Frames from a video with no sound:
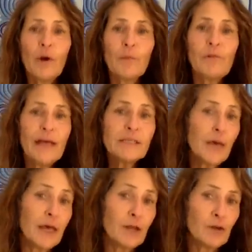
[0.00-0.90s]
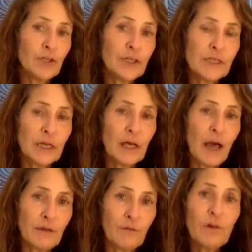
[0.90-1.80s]
where plasma energy is a
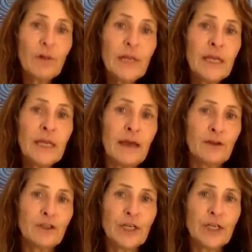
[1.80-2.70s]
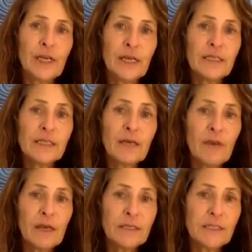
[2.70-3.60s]
kind of clean energy, and it's
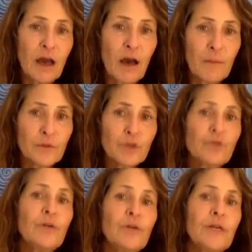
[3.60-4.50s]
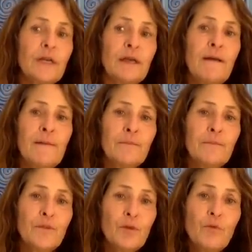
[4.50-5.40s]
giving us the opportunity
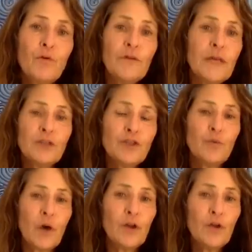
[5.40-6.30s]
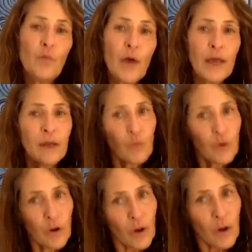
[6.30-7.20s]
to move into a new way,
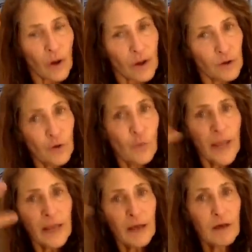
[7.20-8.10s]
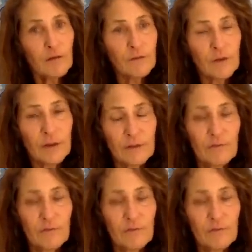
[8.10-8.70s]
and a new way of